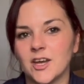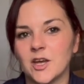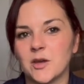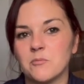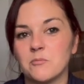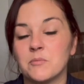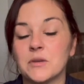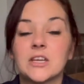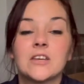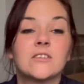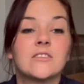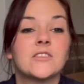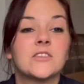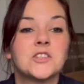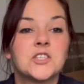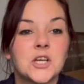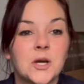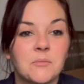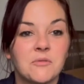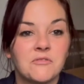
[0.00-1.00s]
because of the
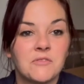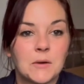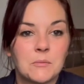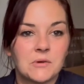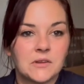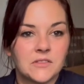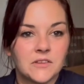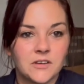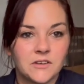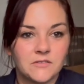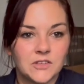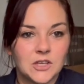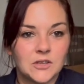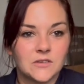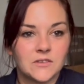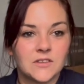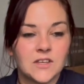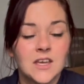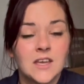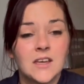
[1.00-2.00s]
type of fabric that I've
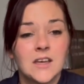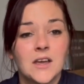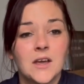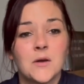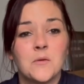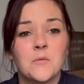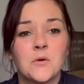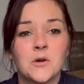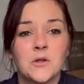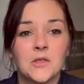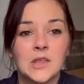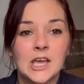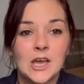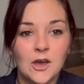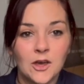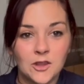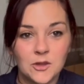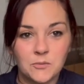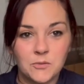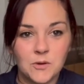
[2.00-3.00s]
used. And one of the
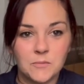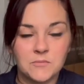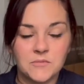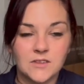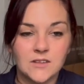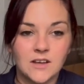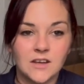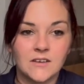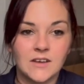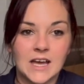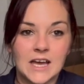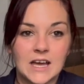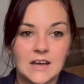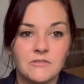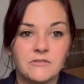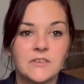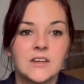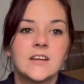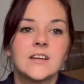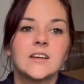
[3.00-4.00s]
other problems that I
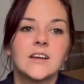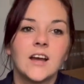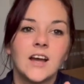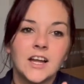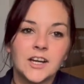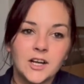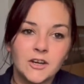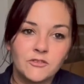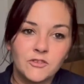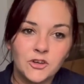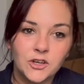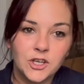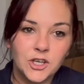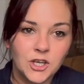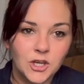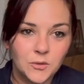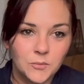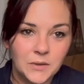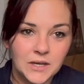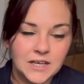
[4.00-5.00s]
have, and I've got to
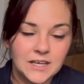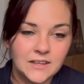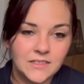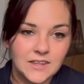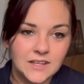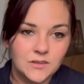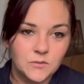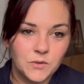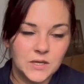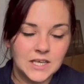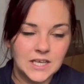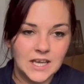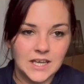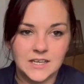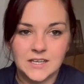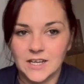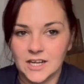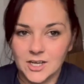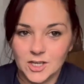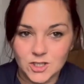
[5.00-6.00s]
go back on this
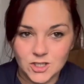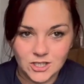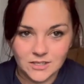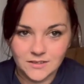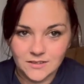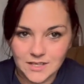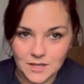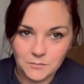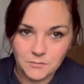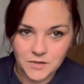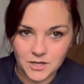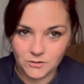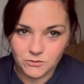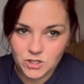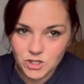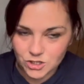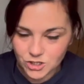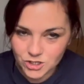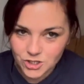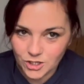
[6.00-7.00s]
weekend and adjust it, but I'll
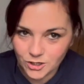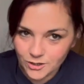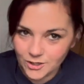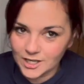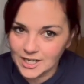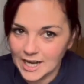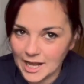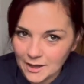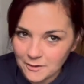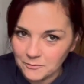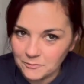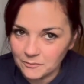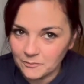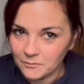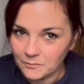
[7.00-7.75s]
just show you now.